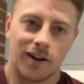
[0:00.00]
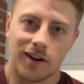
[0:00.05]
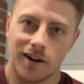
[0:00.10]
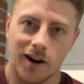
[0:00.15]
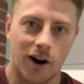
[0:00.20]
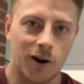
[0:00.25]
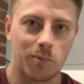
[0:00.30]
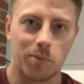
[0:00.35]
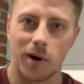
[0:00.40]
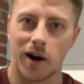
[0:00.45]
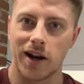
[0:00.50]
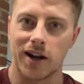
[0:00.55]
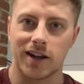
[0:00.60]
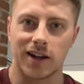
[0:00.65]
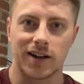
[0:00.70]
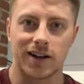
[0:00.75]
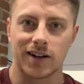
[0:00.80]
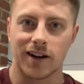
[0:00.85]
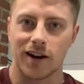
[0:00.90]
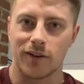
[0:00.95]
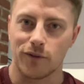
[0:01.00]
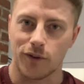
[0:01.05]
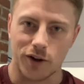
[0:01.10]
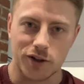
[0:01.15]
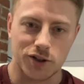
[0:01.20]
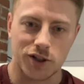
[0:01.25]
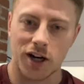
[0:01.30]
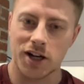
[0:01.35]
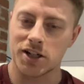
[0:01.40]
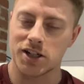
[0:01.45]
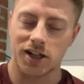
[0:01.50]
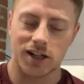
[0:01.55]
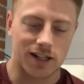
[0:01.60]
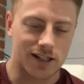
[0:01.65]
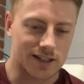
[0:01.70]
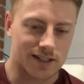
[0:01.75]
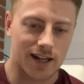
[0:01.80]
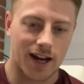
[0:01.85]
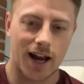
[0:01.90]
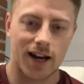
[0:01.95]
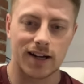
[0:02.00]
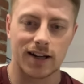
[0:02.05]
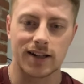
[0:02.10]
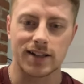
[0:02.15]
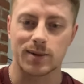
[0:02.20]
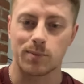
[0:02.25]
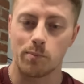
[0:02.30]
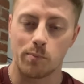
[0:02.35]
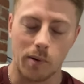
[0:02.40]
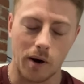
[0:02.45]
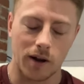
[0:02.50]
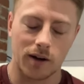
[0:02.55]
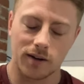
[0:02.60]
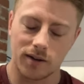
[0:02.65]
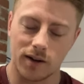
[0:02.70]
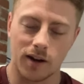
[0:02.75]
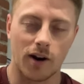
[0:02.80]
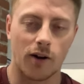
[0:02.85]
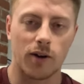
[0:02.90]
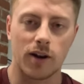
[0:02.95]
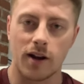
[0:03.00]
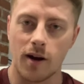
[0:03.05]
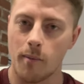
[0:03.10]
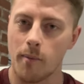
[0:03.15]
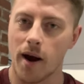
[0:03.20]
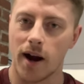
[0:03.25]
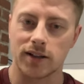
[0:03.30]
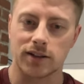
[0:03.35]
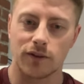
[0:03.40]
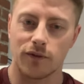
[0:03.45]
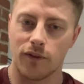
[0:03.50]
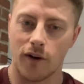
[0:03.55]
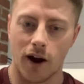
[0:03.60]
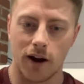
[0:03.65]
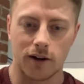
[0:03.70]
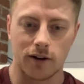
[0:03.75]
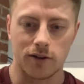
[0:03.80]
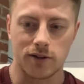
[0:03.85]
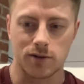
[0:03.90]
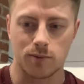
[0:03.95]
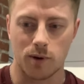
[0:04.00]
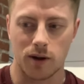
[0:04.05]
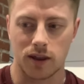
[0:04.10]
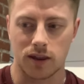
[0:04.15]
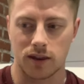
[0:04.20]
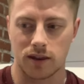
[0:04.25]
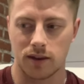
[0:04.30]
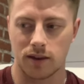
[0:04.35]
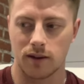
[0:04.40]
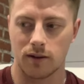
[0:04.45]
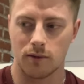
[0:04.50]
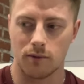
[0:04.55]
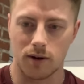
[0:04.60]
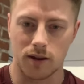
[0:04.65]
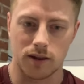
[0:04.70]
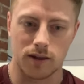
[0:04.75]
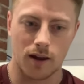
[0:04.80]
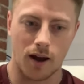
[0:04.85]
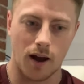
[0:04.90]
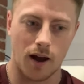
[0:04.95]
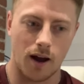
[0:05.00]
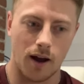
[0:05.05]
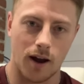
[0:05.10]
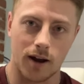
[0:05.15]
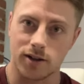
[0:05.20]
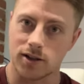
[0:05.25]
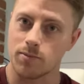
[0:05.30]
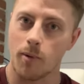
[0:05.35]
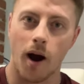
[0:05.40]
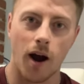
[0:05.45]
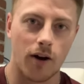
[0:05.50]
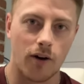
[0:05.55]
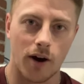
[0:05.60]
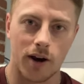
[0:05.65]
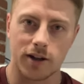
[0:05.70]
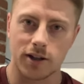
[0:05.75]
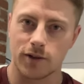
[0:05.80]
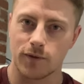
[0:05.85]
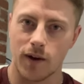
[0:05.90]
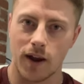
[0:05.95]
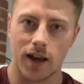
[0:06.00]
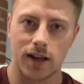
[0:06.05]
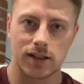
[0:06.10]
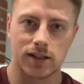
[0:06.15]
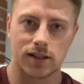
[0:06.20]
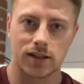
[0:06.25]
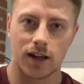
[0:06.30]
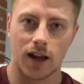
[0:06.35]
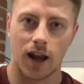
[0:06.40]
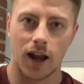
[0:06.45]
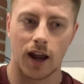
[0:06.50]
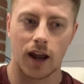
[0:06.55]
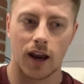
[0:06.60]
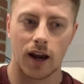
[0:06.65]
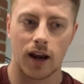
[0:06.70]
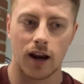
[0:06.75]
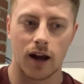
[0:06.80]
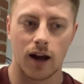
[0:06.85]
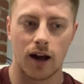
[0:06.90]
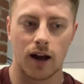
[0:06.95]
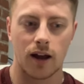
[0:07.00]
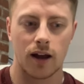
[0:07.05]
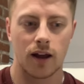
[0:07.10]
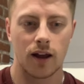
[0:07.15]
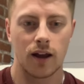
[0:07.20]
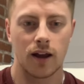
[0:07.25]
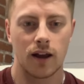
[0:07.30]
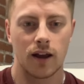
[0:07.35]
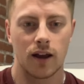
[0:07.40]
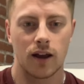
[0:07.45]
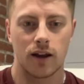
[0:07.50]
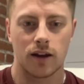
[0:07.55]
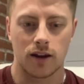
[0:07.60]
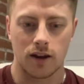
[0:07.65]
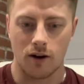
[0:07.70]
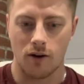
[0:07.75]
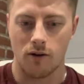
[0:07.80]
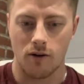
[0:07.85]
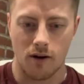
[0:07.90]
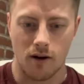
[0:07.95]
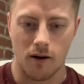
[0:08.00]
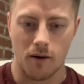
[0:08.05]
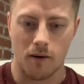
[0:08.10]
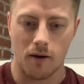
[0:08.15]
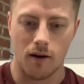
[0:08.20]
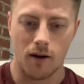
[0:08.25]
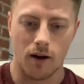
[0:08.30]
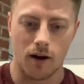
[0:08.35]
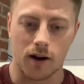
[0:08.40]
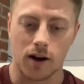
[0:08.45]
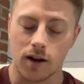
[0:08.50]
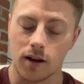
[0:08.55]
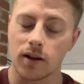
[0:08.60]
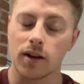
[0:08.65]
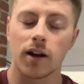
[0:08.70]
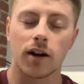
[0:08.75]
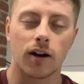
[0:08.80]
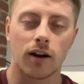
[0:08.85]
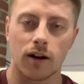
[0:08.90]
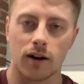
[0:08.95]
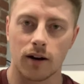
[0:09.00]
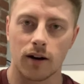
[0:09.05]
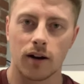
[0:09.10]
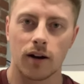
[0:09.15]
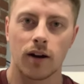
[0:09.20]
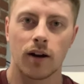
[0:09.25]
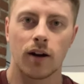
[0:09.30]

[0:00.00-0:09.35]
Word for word: heartbreak and, and frustration and sadness. But, you know, he come back to finals with with uh, a smile on his face and, uh, you know, a, a clear